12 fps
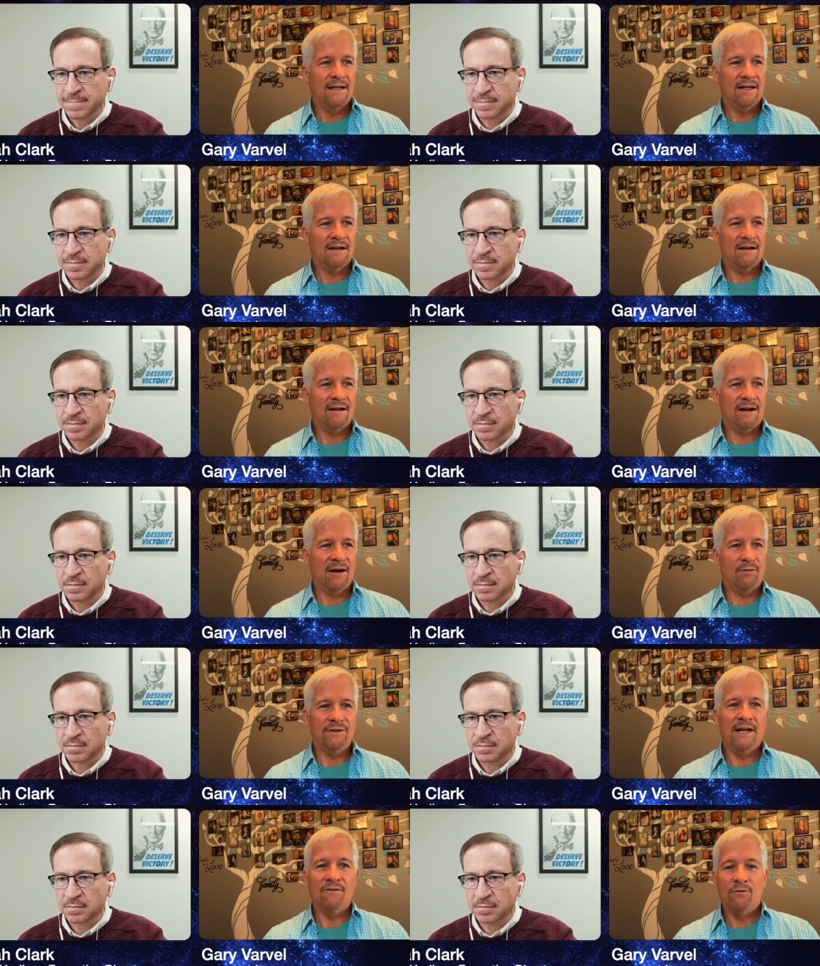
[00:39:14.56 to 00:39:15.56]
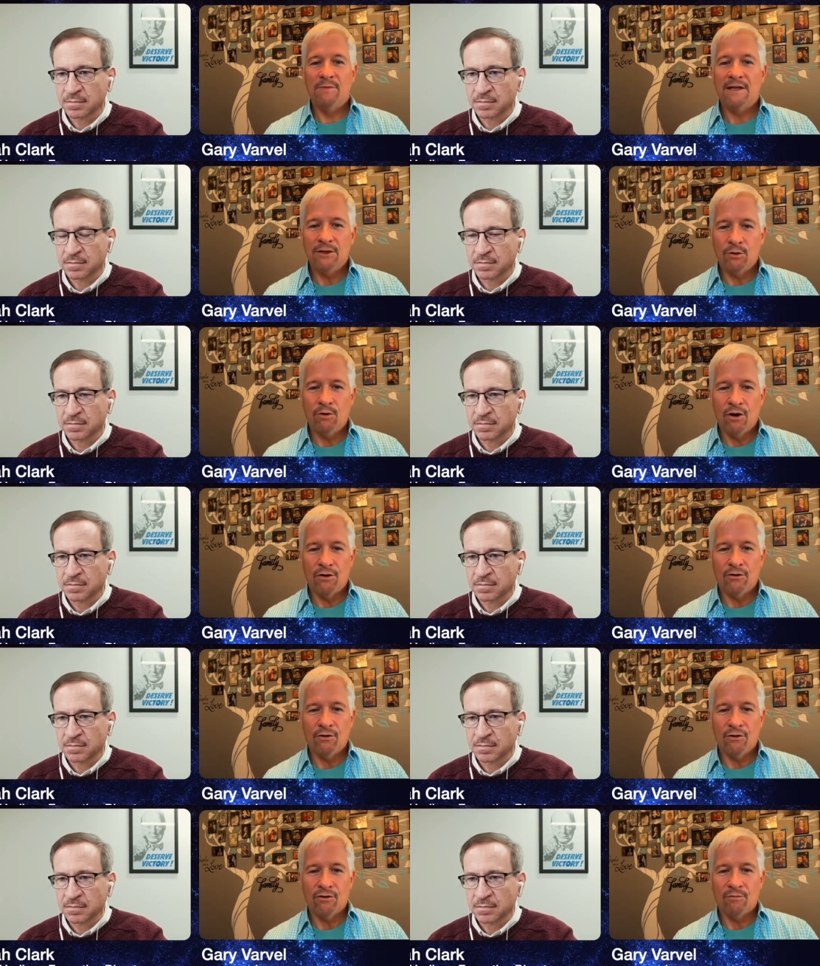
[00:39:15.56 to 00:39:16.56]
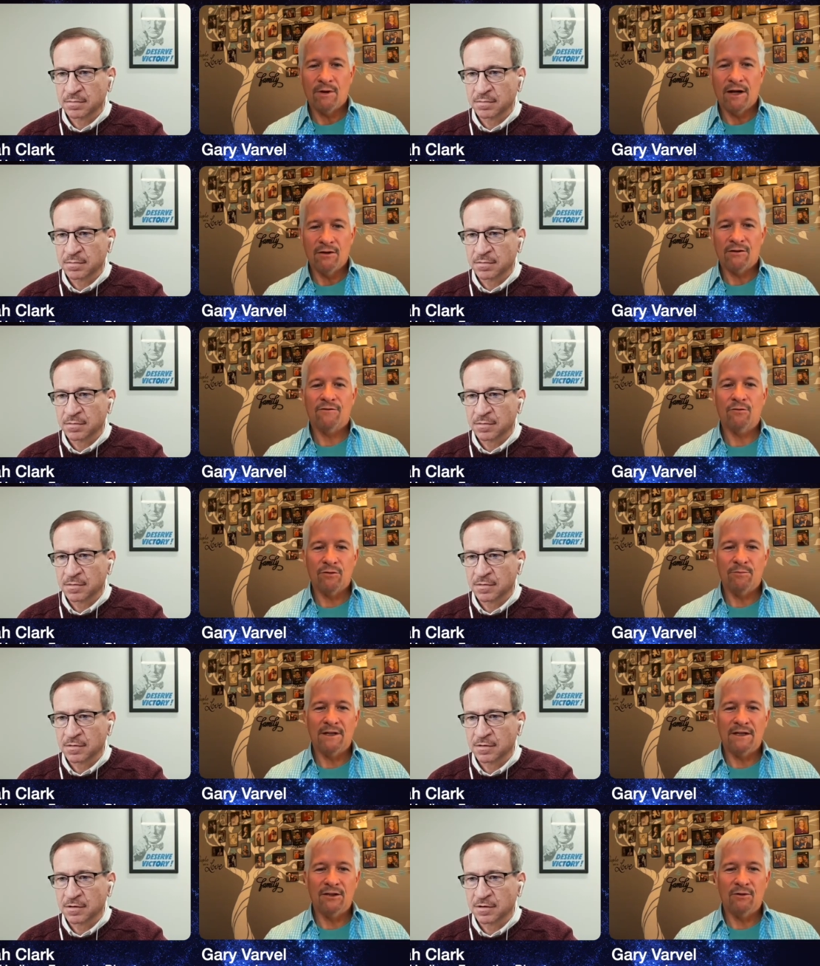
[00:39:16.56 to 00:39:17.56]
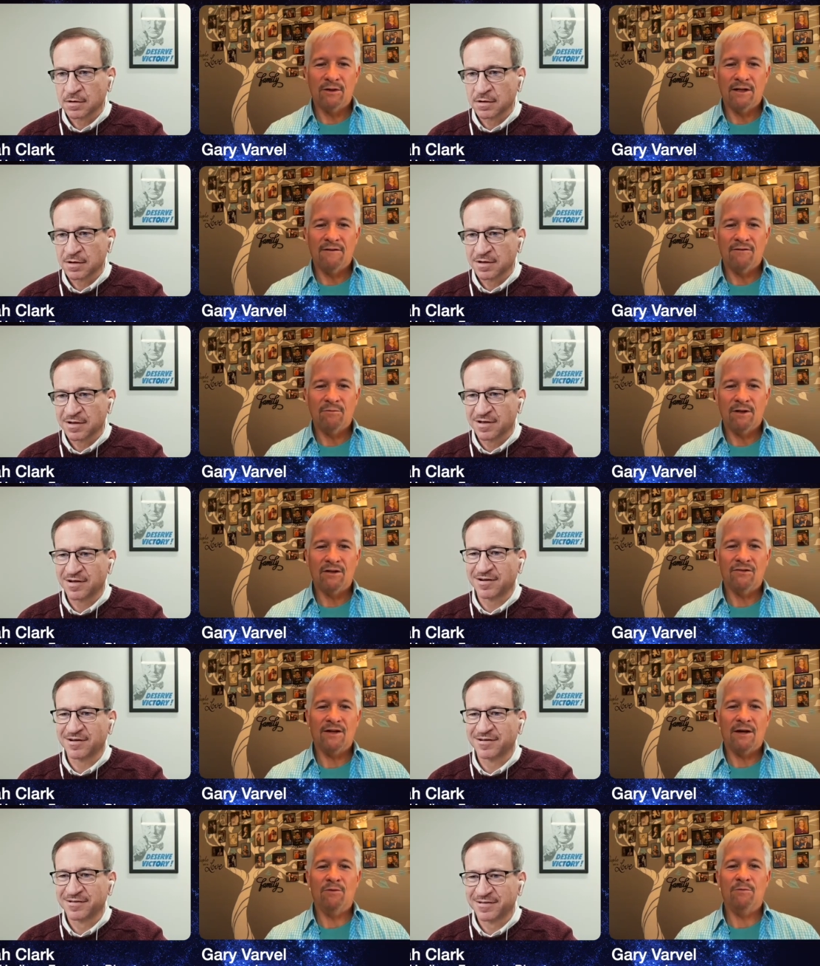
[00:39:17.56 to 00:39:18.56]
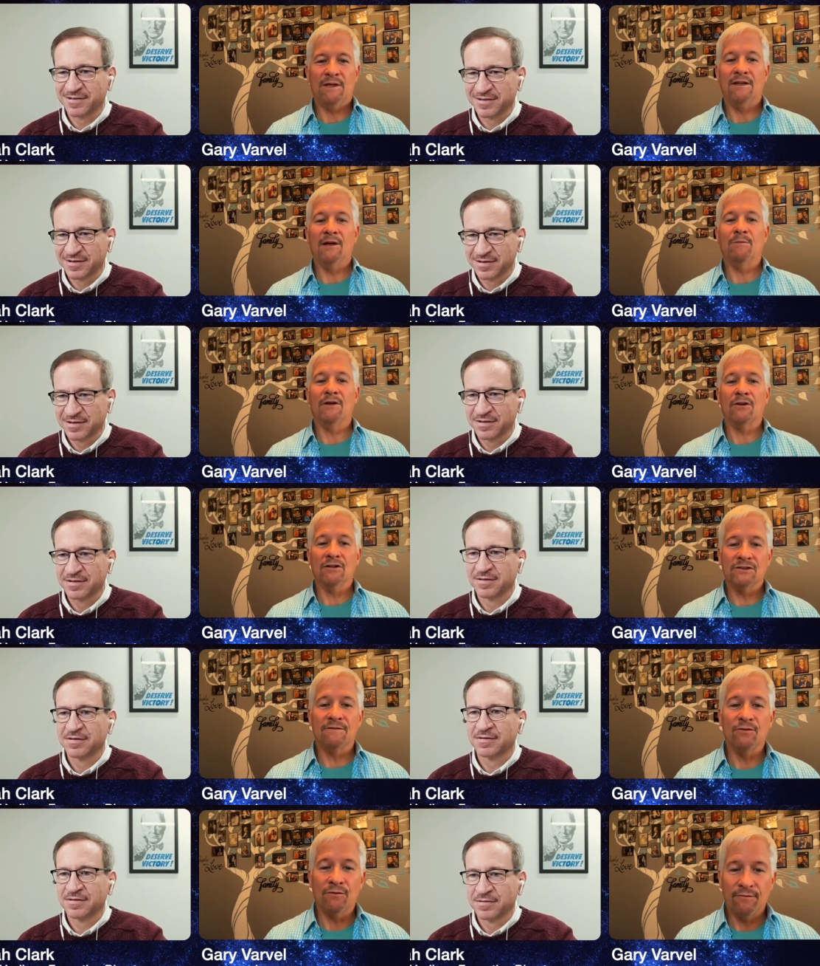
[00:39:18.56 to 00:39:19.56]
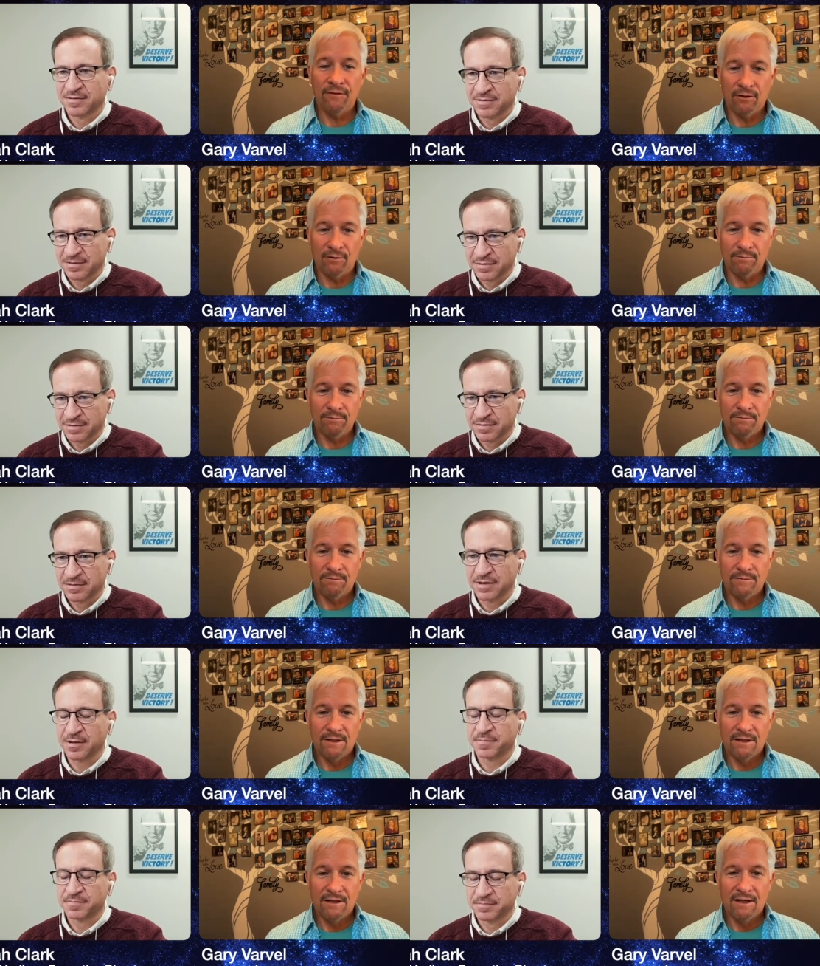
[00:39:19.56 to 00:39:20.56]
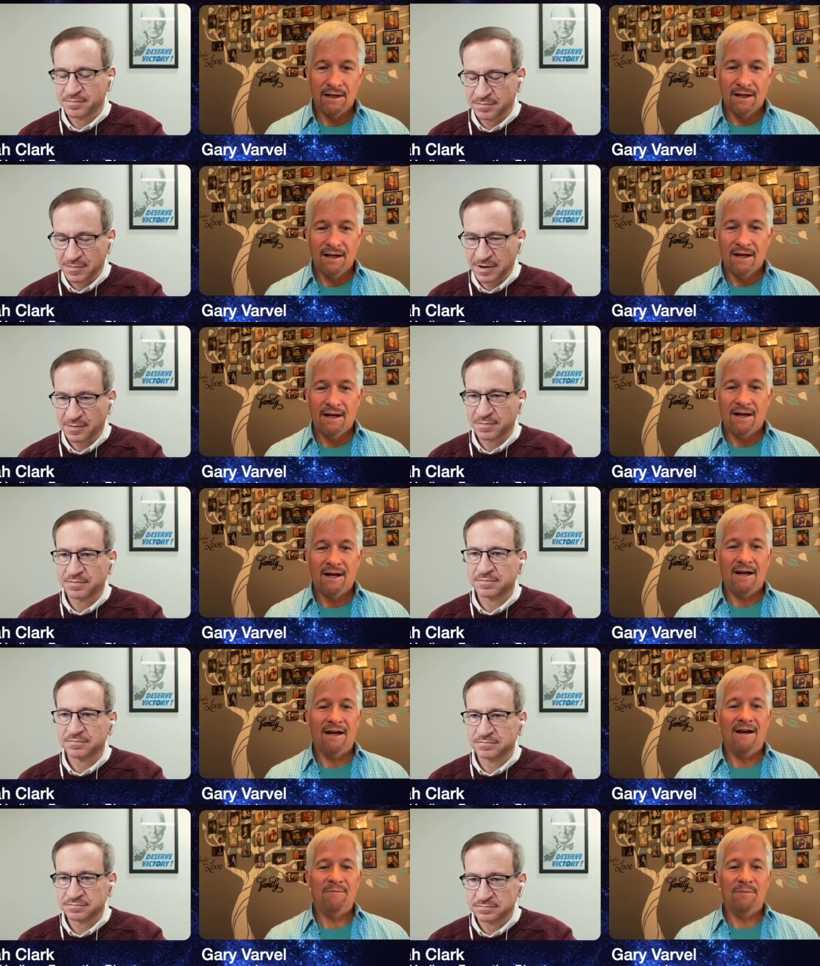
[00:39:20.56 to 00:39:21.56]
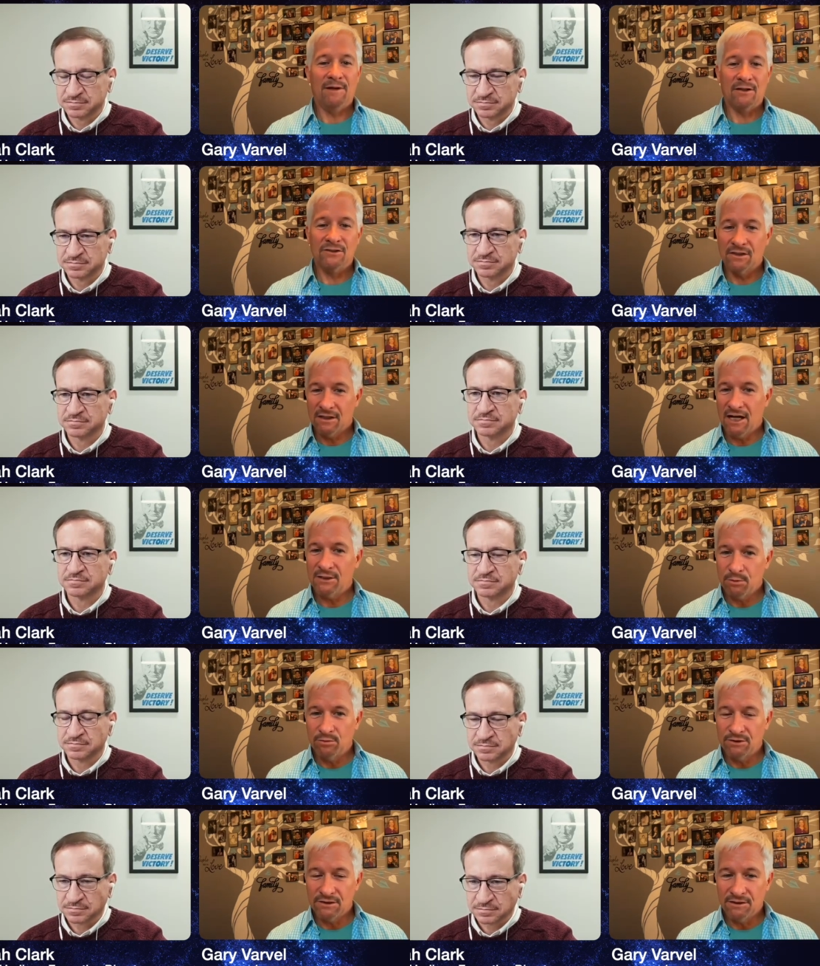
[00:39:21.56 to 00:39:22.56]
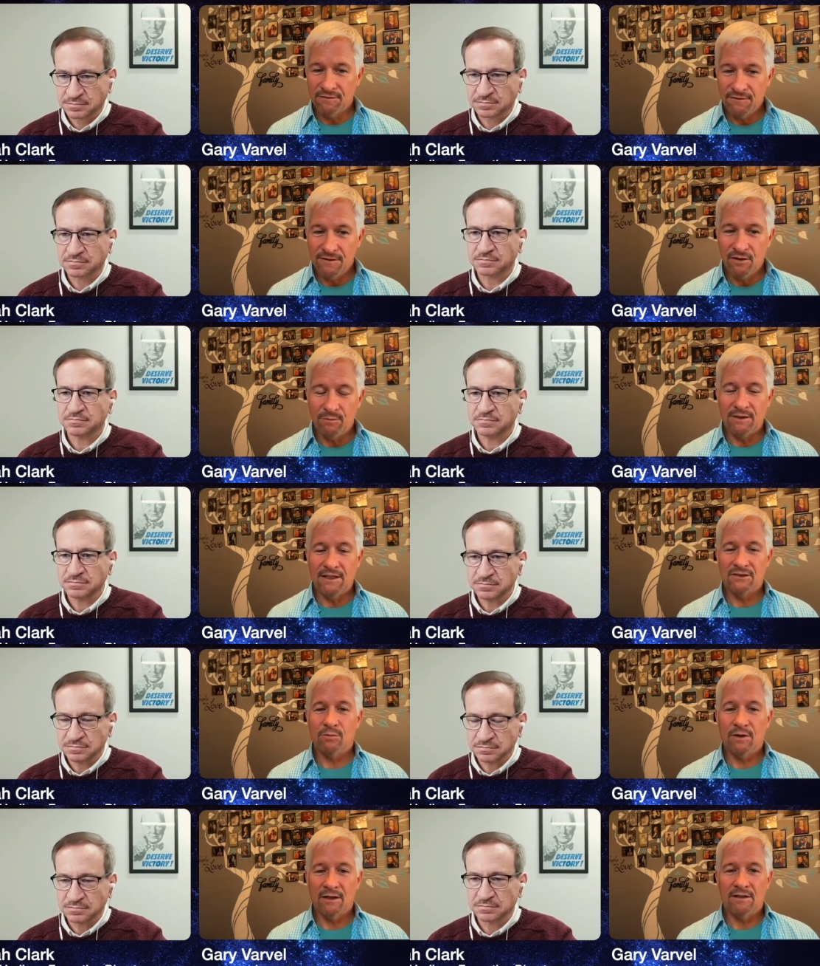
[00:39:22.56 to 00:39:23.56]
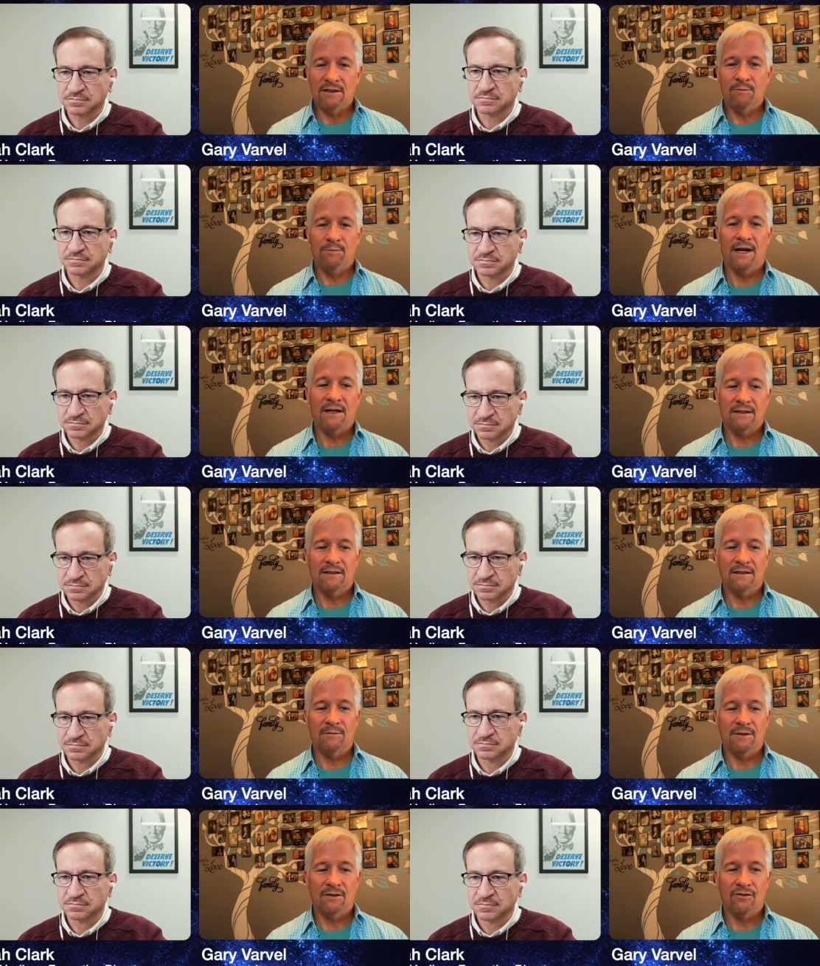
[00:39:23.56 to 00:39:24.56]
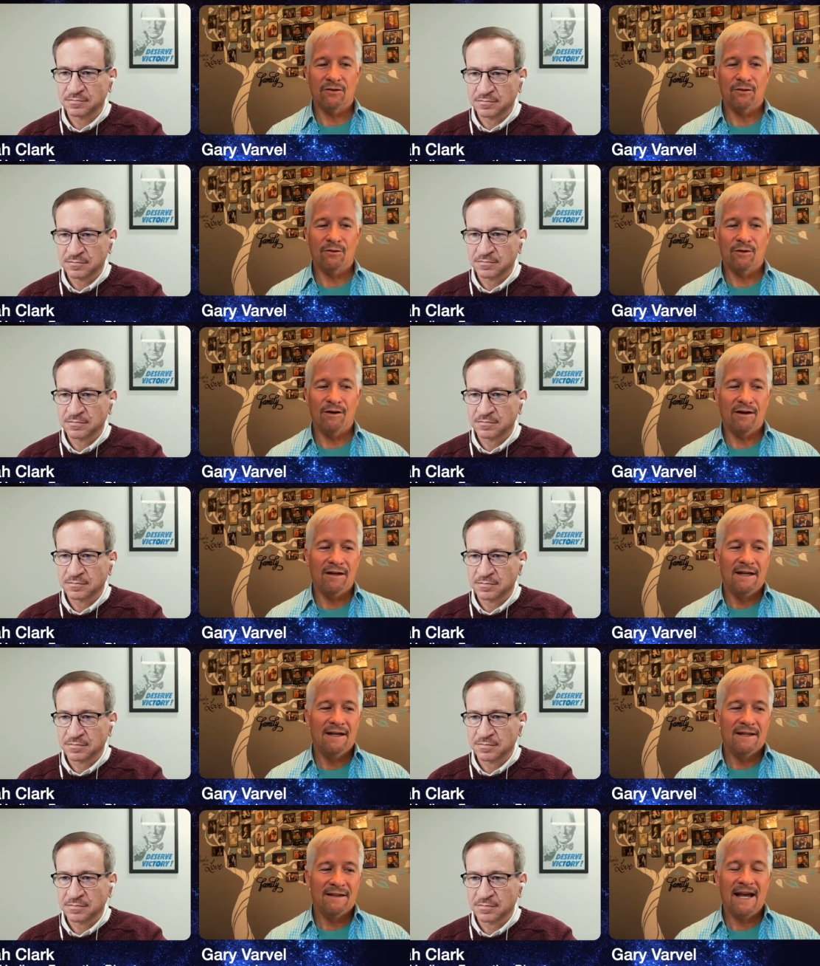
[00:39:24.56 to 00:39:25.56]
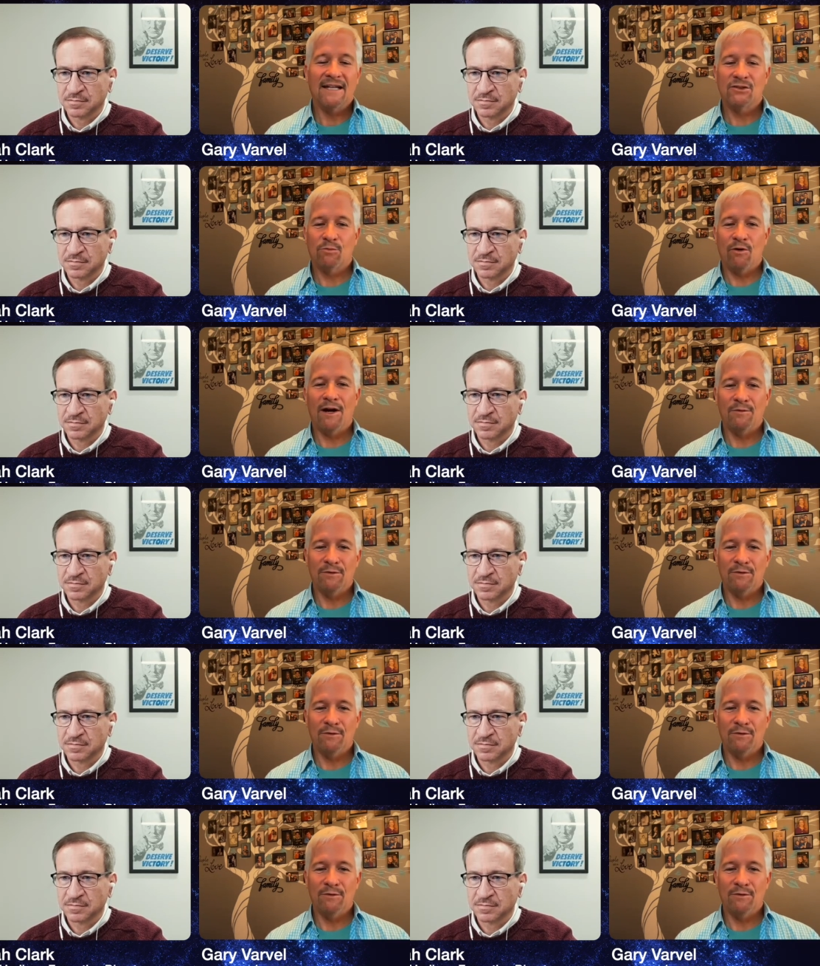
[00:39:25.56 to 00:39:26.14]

Speaker 1: uh, I will never meet you on earth, but I look forward to meeting you in heaven uh-huh. because oh. I will be there because of your film.
Speaker 2: Yep. Yep.
Speaker 1: Uh, because the gospel was in the film and that's what impacted them. And so uh, that's why